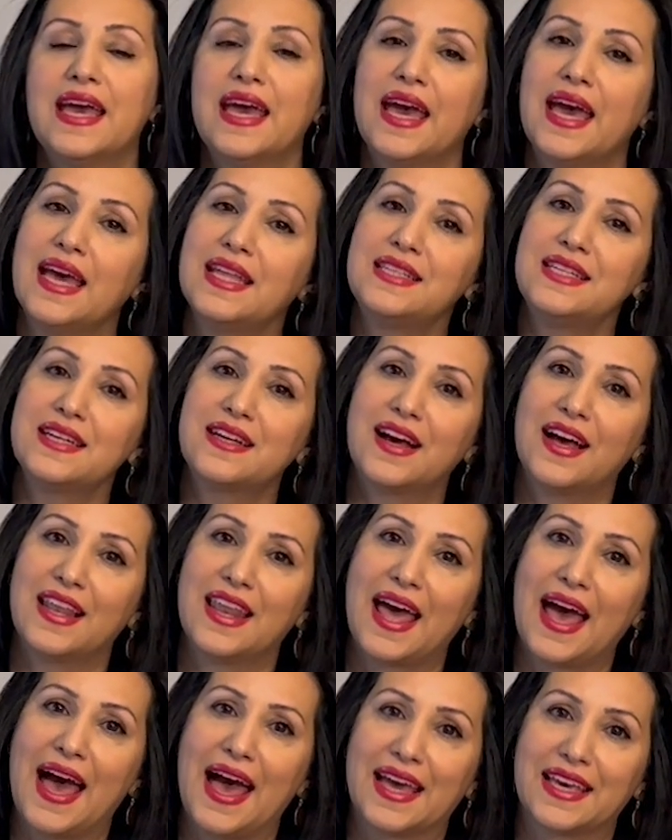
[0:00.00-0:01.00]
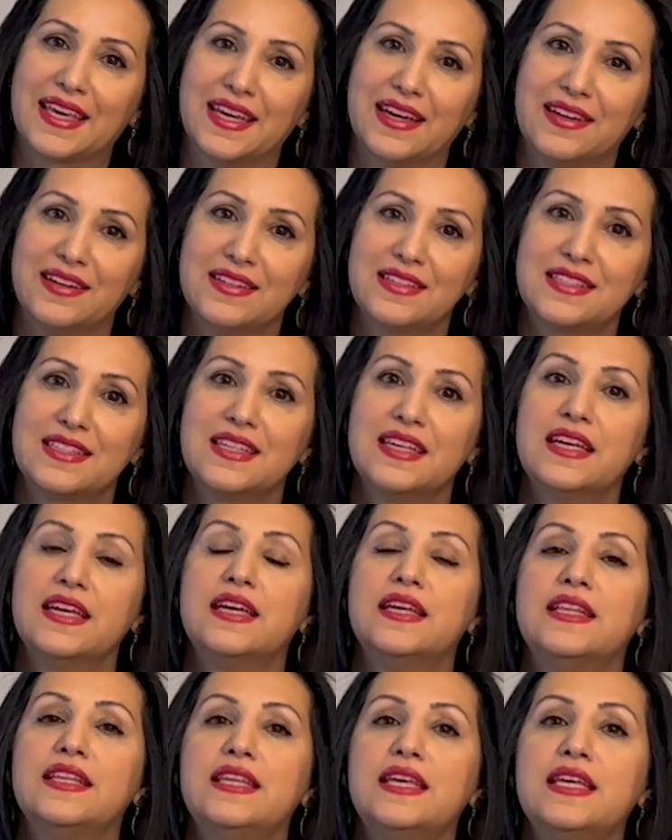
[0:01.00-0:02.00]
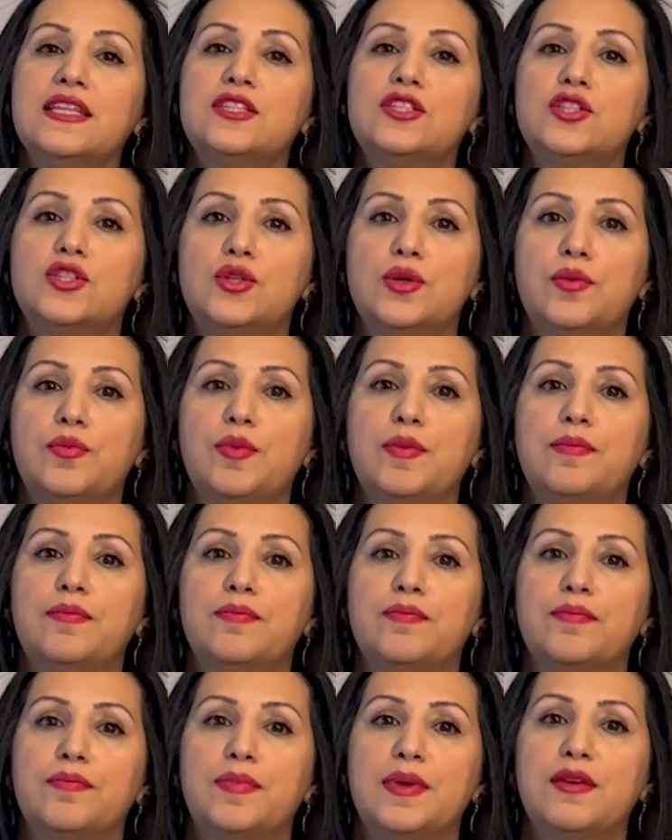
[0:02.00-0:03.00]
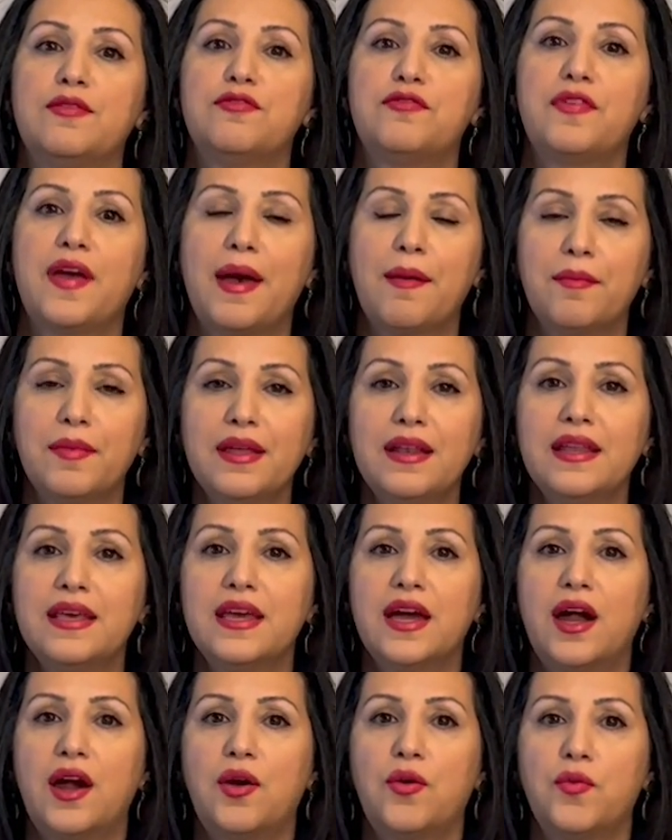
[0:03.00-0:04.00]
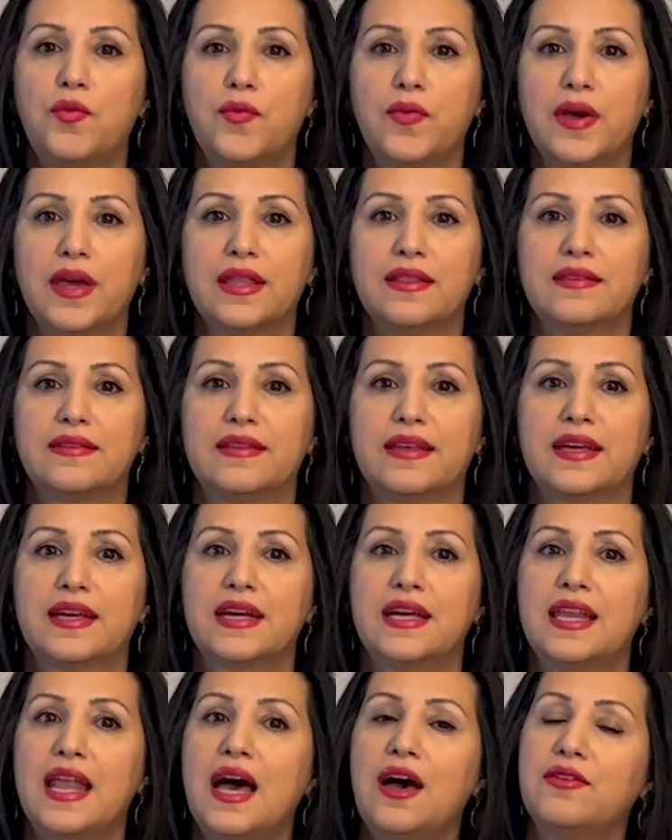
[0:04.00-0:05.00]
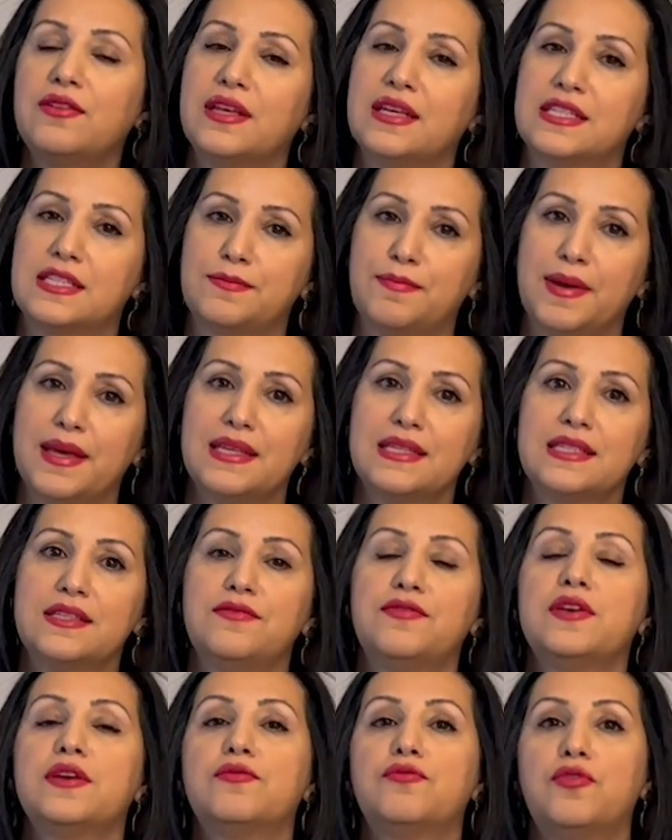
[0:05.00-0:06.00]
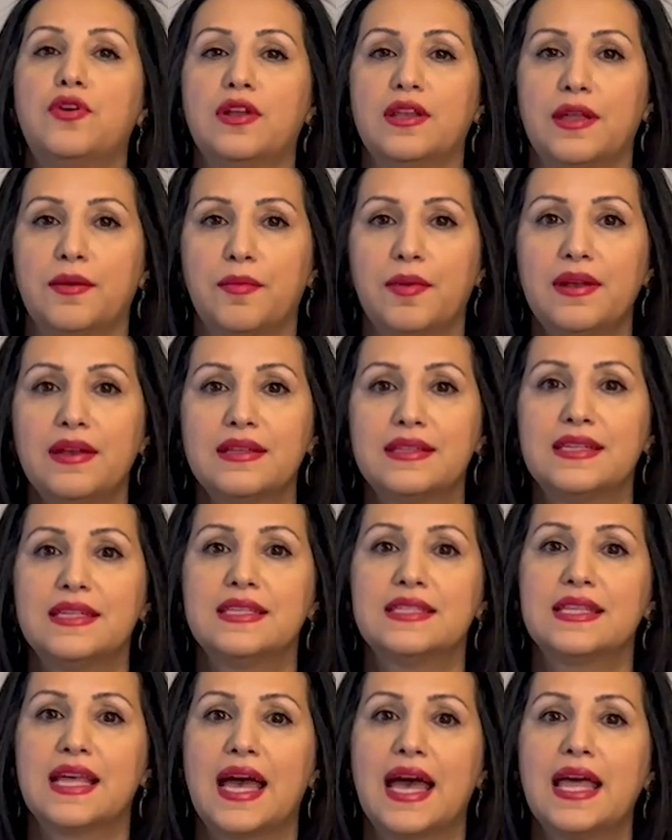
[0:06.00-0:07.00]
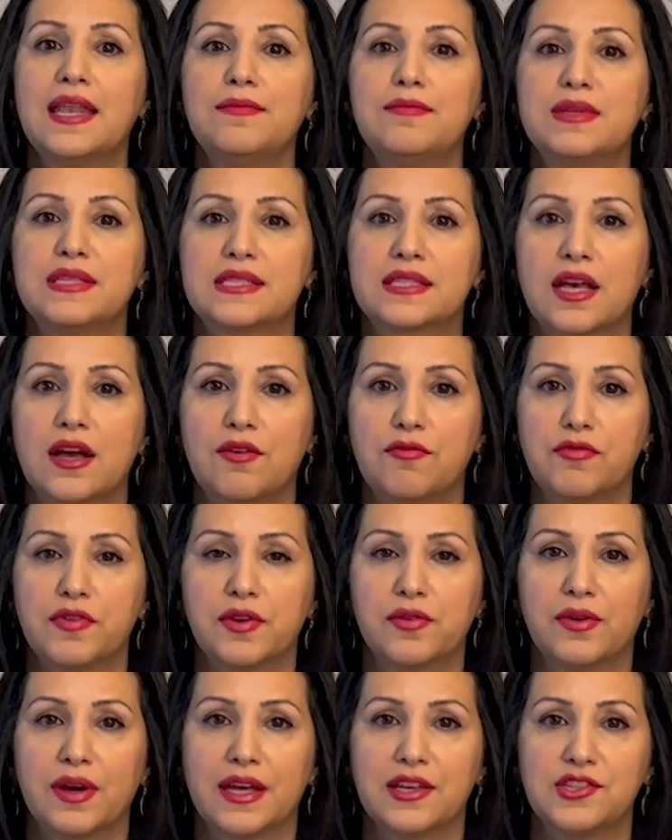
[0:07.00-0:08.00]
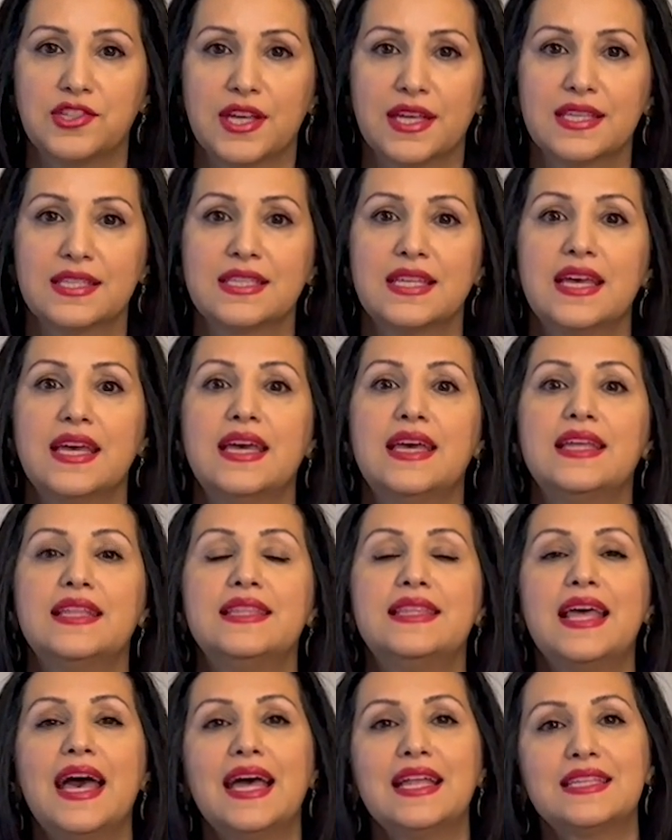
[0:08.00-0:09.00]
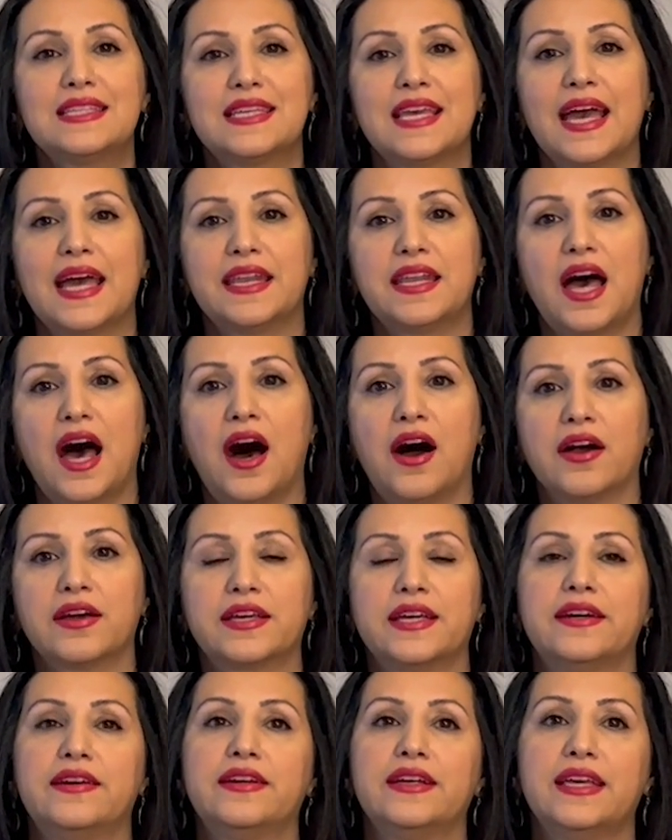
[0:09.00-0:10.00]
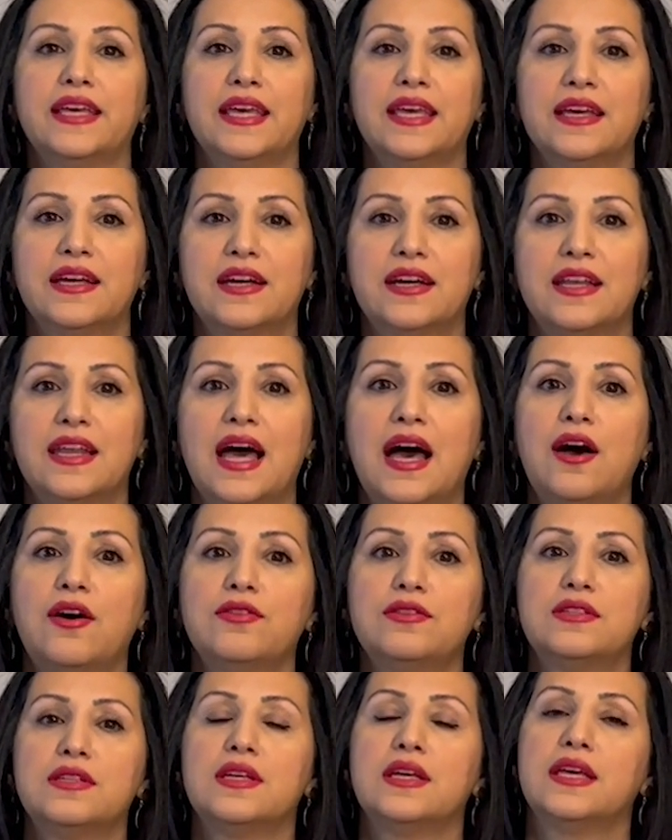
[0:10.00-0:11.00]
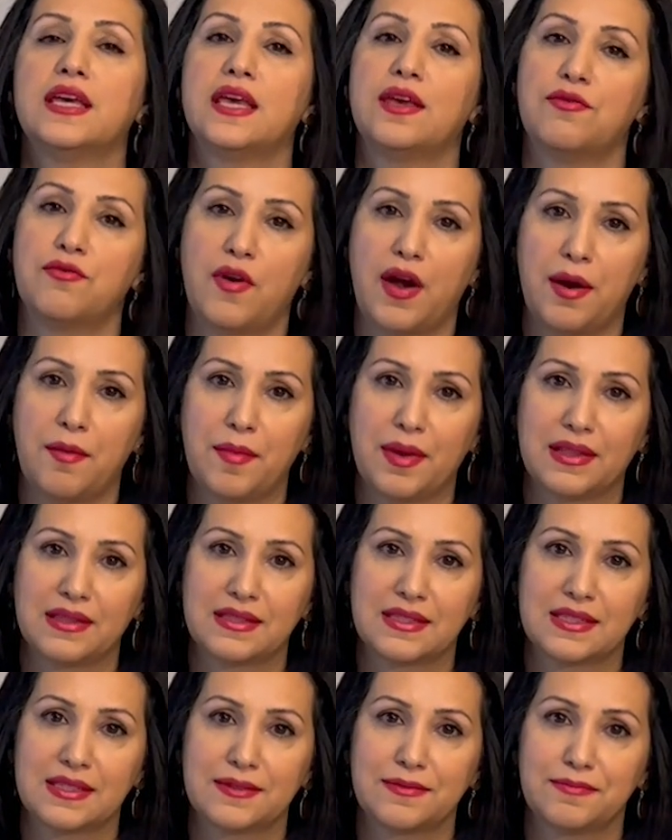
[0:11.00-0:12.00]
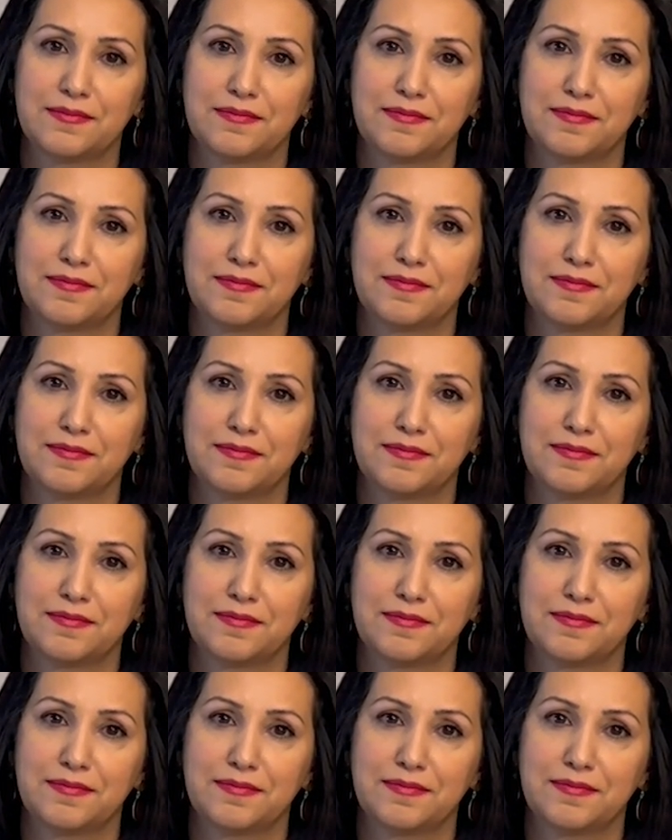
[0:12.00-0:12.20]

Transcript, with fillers: Ethical hackers needs to be familiar with the cloud-specific vulnerabilities and misconfigurations that can occur in cloud environments.